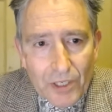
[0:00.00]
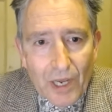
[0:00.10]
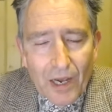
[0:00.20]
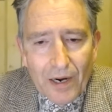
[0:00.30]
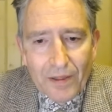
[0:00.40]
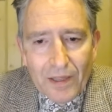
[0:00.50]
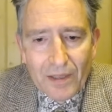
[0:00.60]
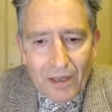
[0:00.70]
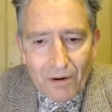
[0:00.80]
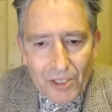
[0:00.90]
And I think there
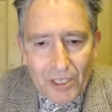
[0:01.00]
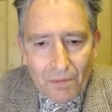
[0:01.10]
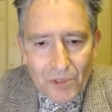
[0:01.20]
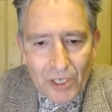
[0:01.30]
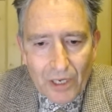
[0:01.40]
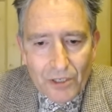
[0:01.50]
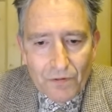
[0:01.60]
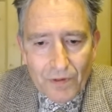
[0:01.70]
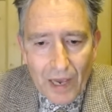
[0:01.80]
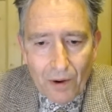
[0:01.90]
are some signs of that